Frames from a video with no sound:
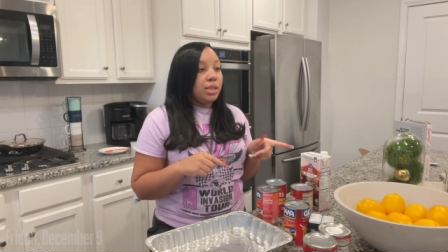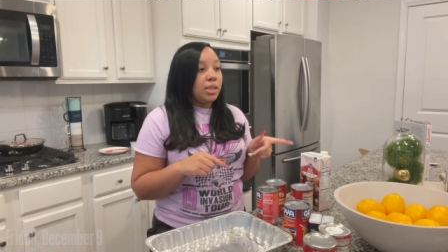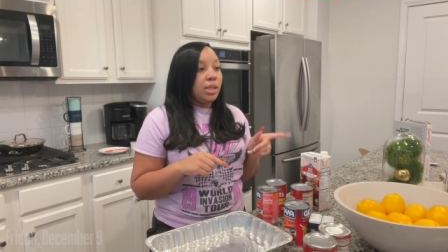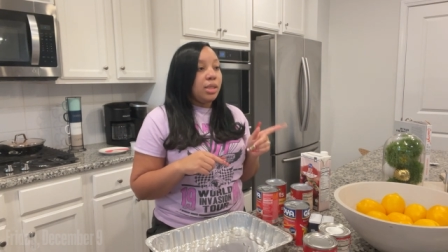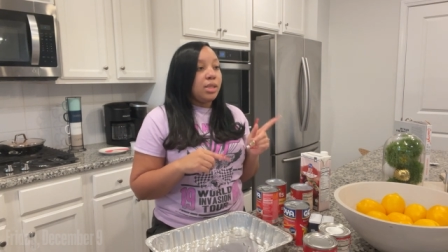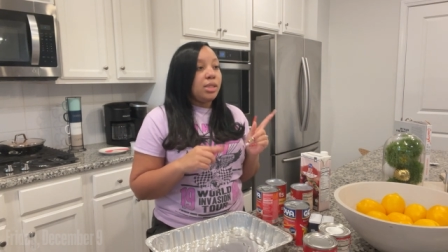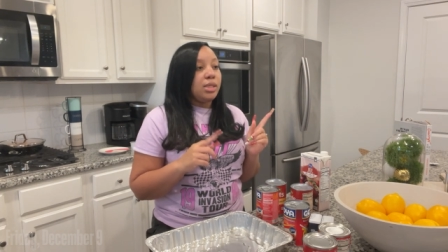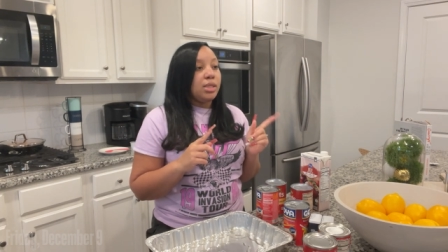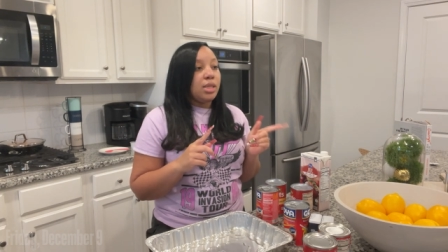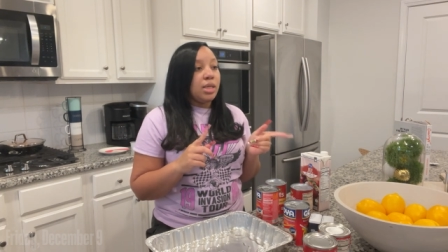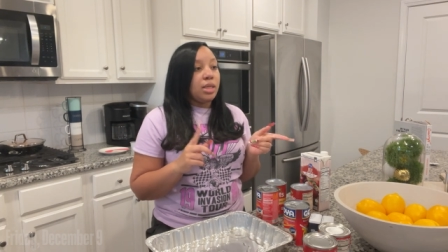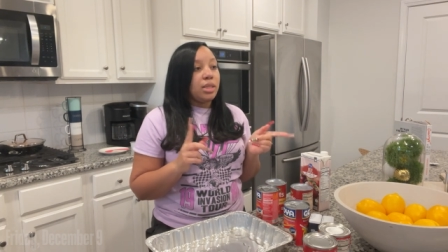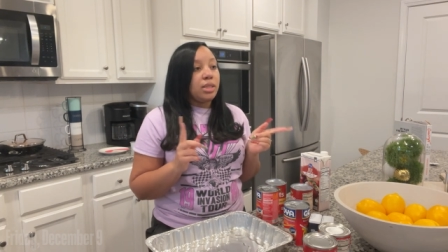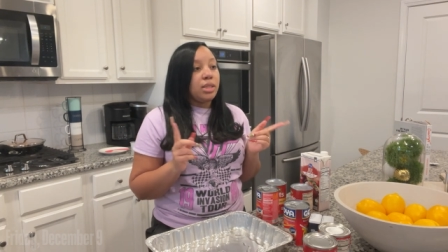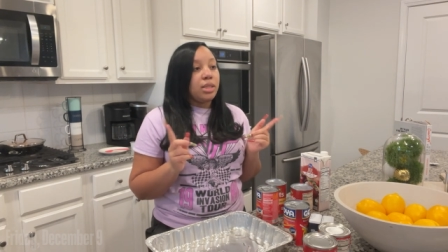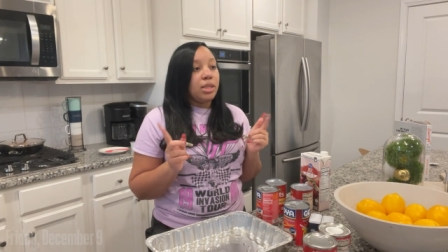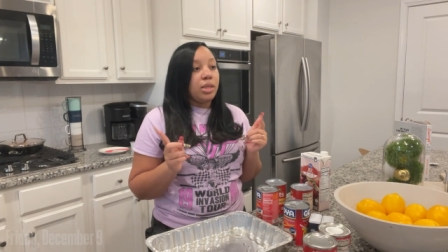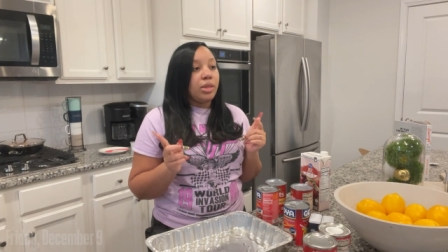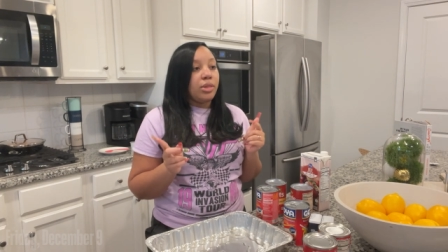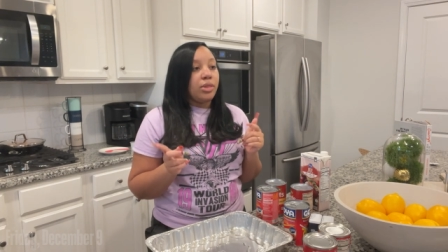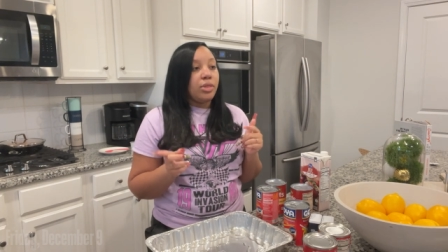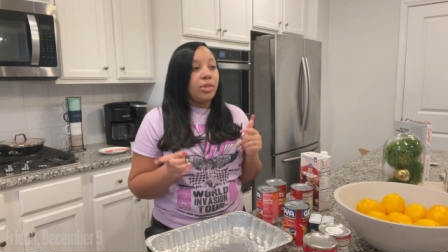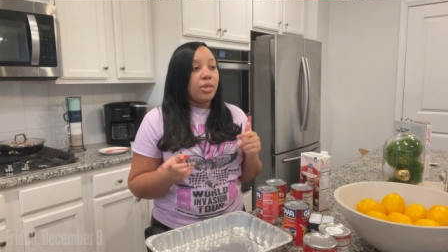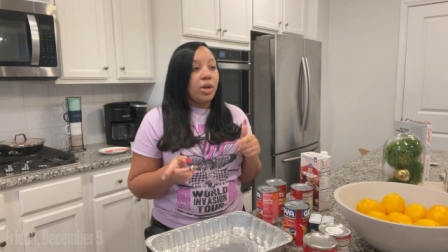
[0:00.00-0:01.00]
to
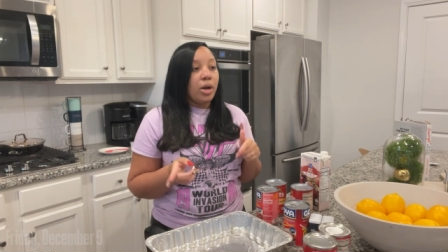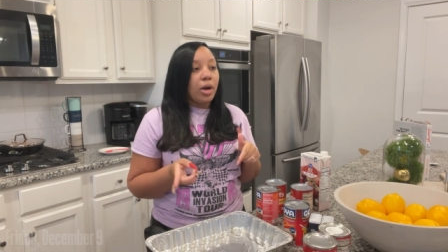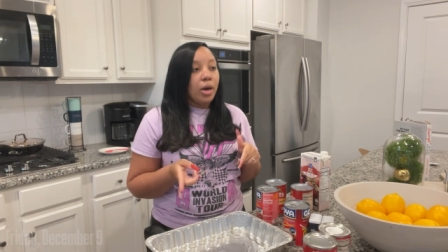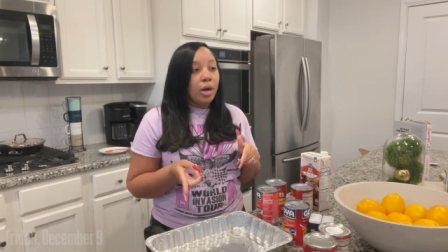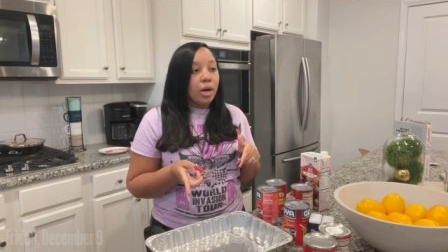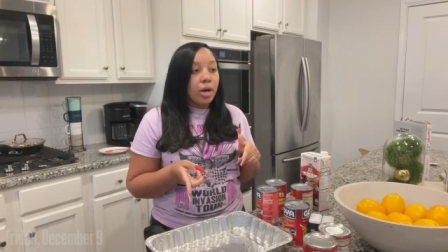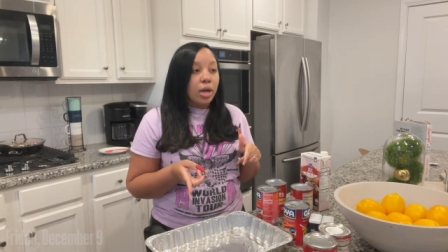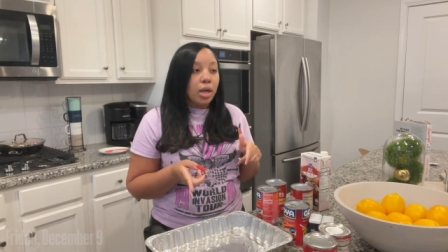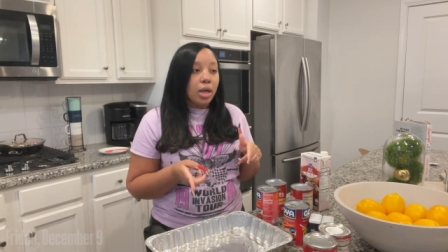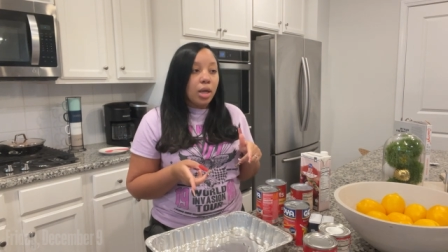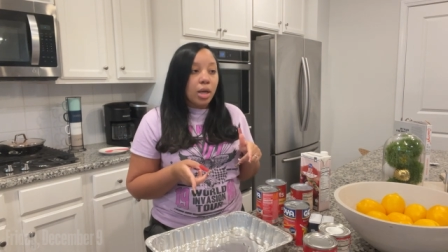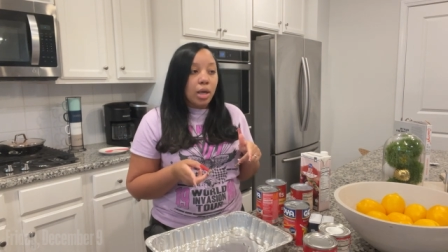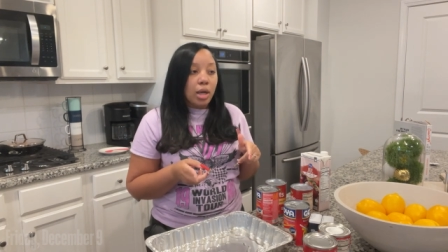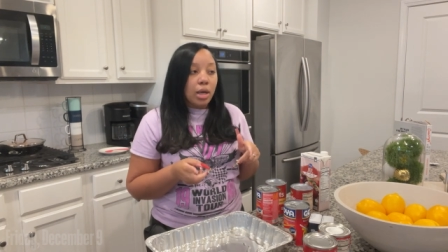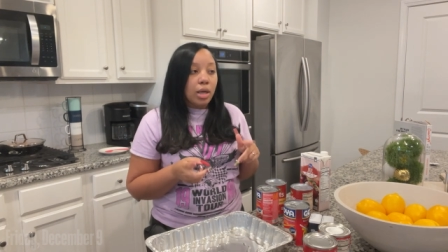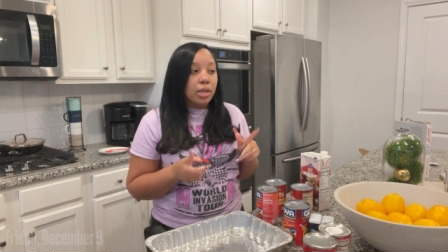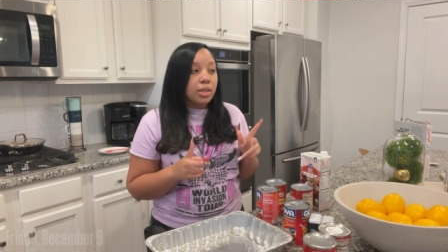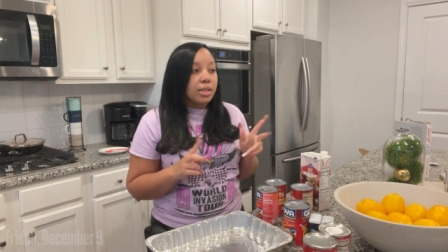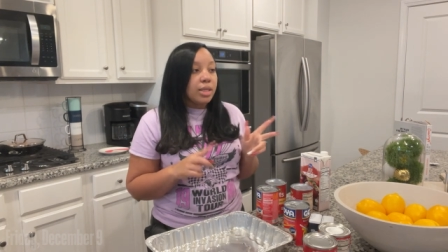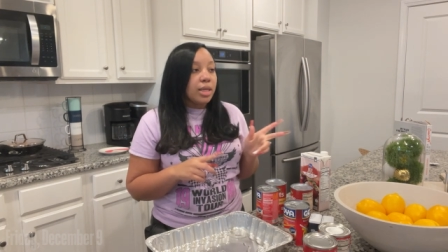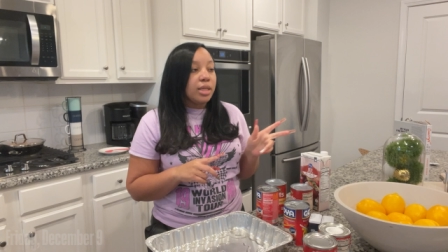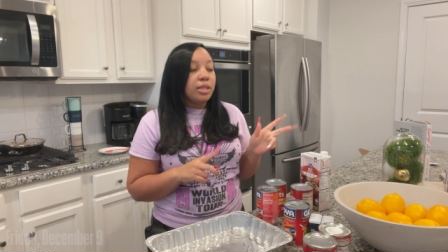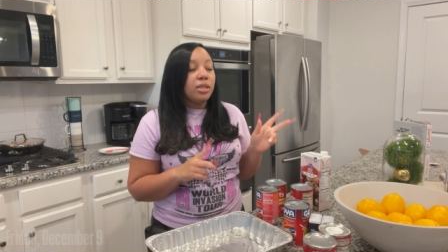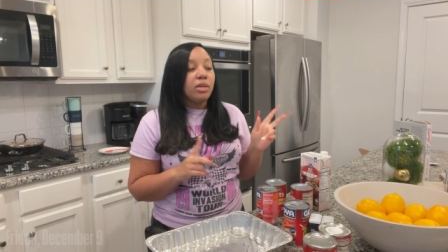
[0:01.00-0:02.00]
6.30,
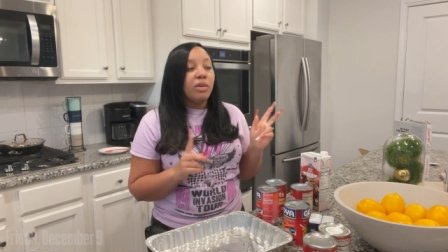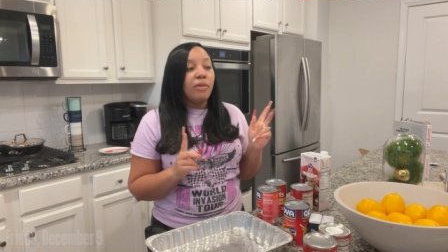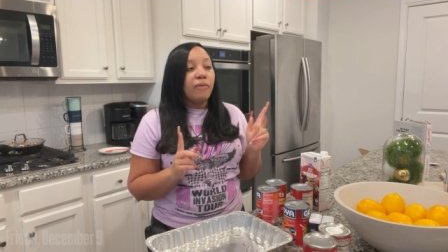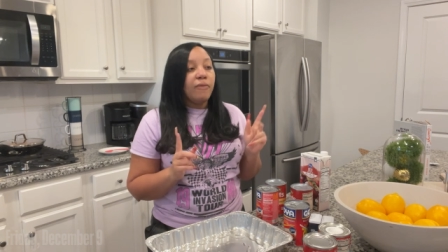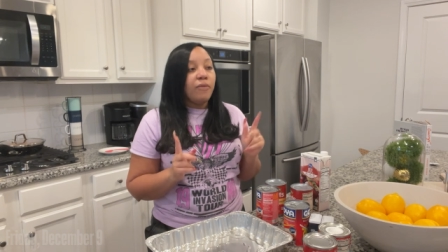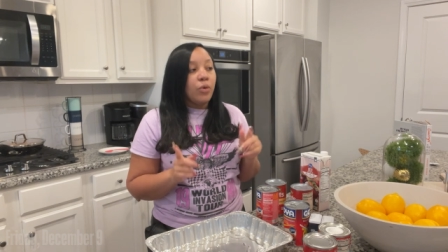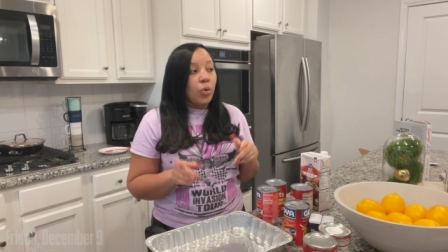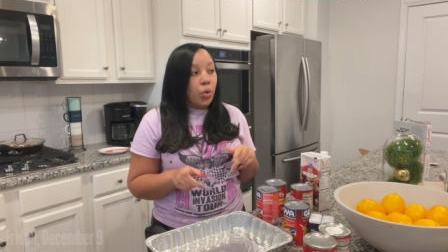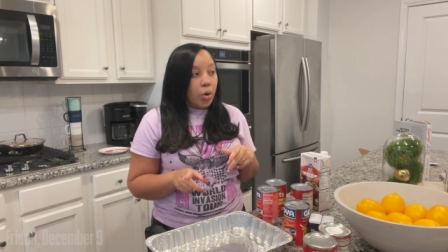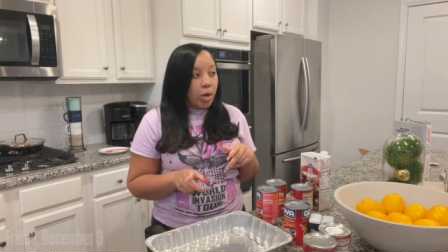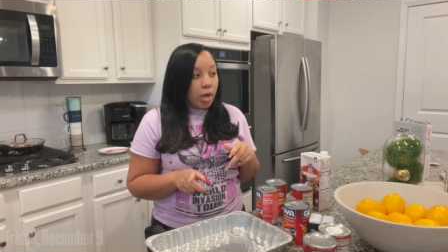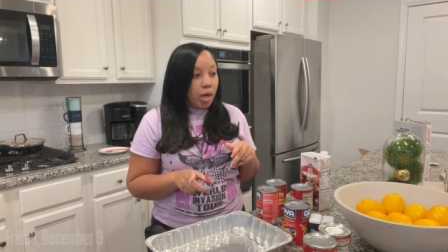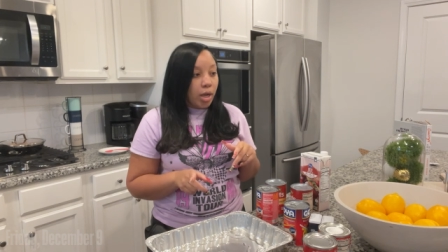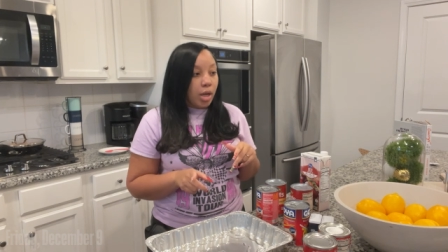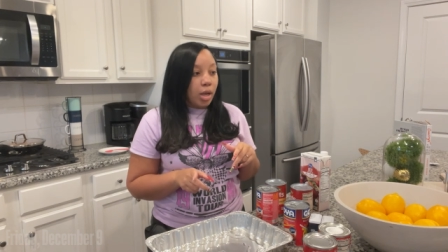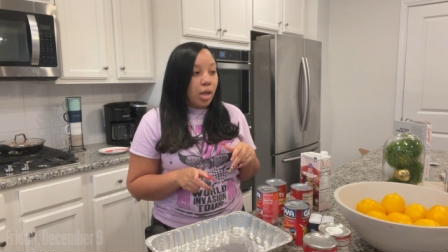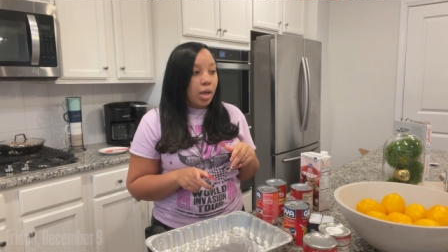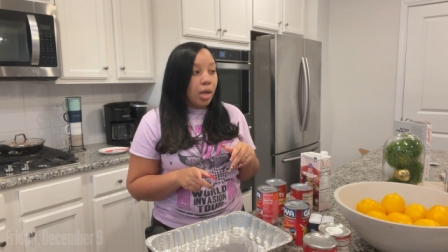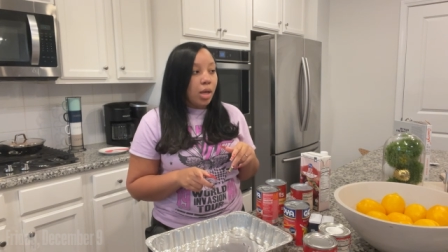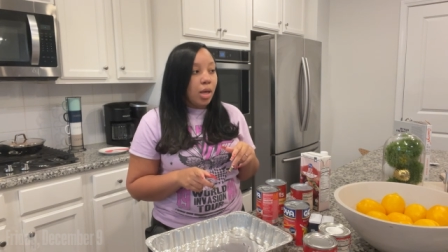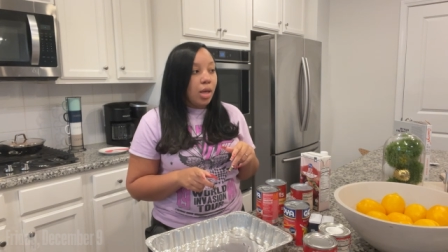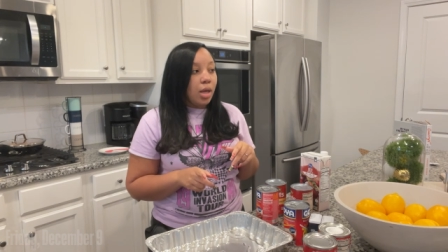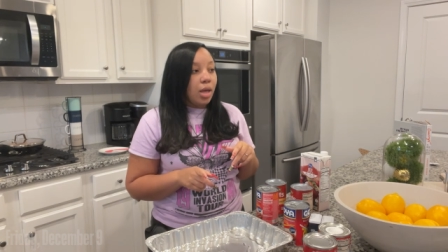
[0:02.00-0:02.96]
6.40.